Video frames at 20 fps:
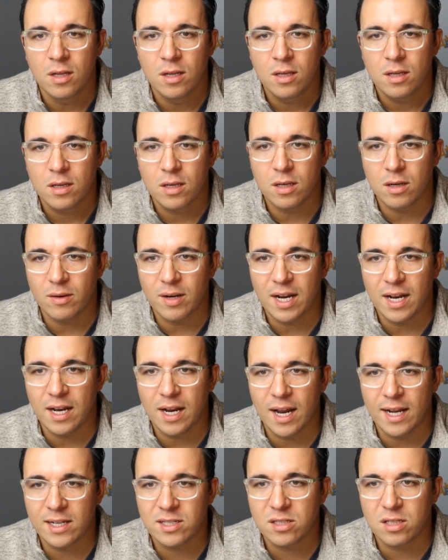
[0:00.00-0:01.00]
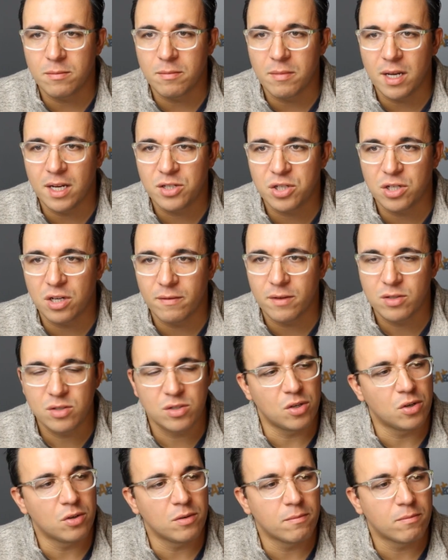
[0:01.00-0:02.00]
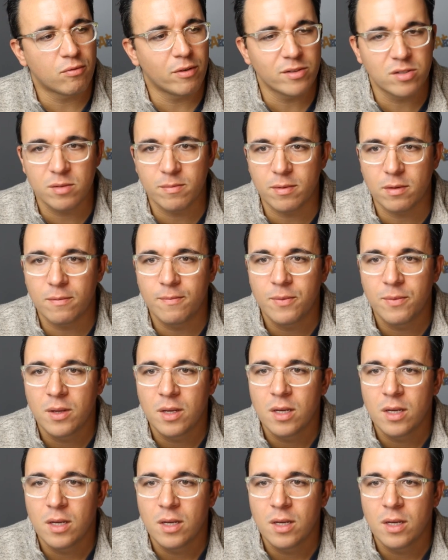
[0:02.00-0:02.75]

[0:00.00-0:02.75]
you know, an exclamation of a certain principle.